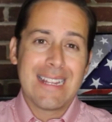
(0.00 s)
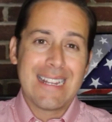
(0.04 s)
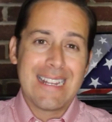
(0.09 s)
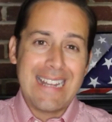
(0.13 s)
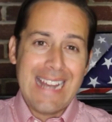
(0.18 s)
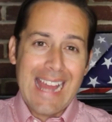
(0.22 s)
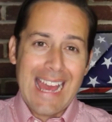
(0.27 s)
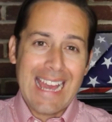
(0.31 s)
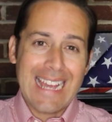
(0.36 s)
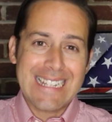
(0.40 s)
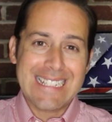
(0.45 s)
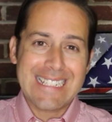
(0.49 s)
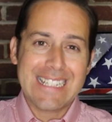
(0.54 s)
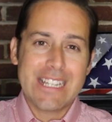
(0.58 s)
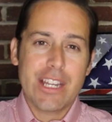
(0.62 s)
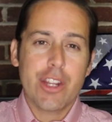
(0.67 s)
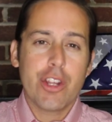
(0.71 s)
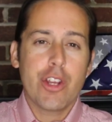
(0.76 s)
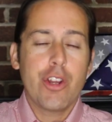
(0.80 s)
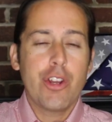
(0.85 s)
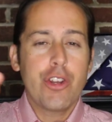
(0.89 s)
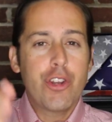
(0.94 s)
Next,
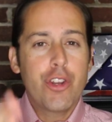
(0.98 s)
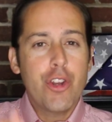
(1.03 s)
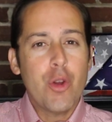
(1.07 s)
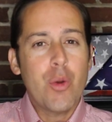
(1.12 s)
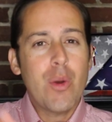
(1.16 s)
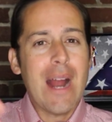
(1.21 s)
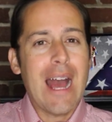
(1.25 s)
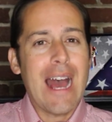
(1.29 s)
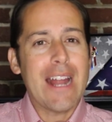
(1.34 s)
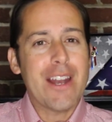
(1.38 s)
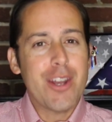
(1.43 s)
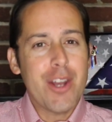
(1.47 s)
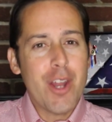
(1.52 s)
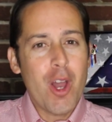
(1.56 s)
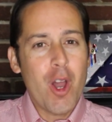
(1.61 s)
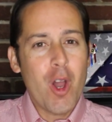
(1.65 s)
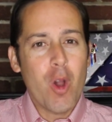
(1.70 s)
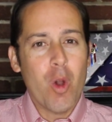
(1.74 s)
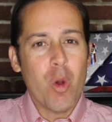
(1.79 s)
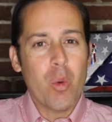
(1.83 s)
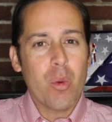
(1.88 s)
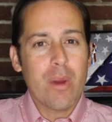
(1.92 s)
you do not
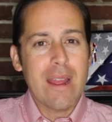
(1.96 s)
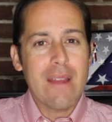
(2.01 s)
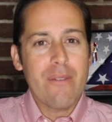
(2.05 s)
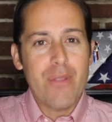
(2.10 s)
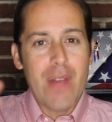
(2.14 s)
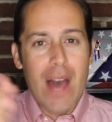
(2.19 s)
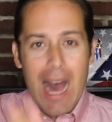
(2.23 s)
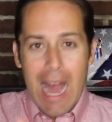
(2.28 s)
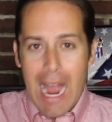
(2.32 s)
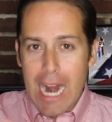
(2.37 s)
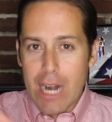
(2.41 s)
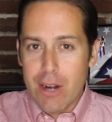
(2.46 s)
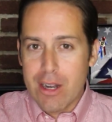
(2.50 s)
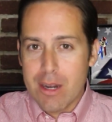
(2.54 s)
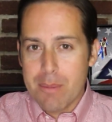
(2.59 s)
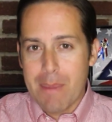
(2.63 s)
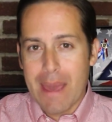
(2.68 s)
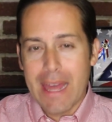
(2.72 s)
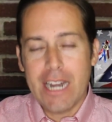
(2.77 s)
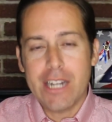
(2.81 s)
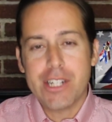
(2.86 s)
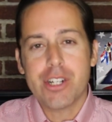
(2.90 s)
know if the hiring
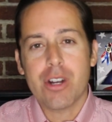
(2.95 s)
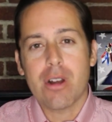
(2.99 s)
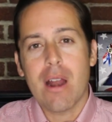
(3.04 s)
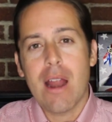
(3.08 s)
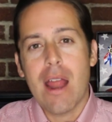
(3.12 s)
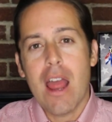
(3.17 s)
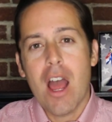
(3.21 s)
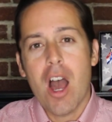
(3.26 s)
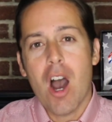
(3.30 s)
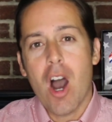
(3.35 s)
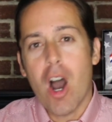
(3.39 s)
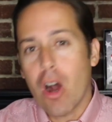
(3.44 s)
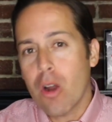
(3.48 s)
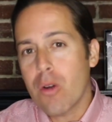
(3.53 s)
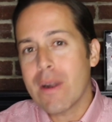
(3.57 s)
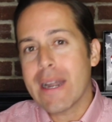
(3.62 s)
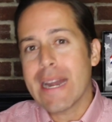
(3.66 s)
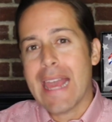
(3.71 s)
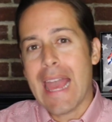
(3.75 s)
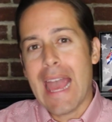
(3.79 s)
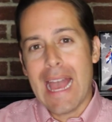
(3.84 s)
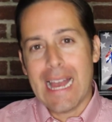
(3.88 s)
manager
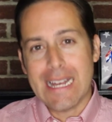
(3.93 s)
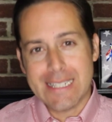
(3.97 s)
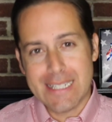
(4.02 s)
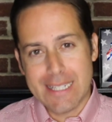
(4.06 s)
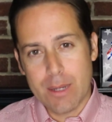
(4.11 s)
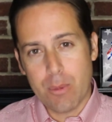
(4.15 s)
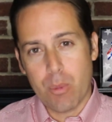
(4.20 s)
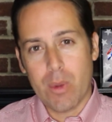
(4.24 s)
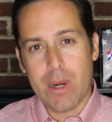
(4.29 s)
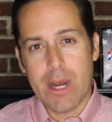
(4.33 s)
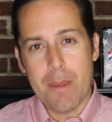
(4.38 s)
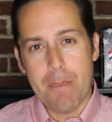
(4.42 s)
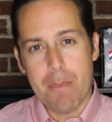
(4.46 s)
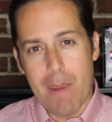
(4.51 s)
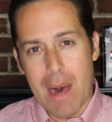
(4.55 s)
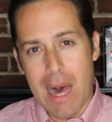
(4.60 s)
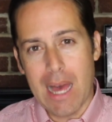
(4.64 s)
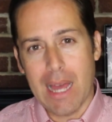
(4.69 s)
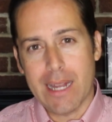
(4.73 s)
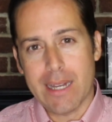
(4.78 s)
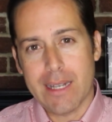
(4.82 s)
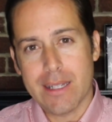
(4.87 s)
already has someone in
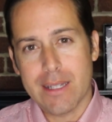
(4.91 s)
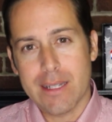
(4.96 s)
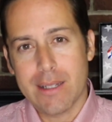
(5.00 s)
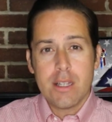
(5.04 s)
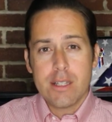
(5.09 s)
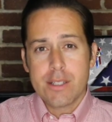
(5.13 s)
mind.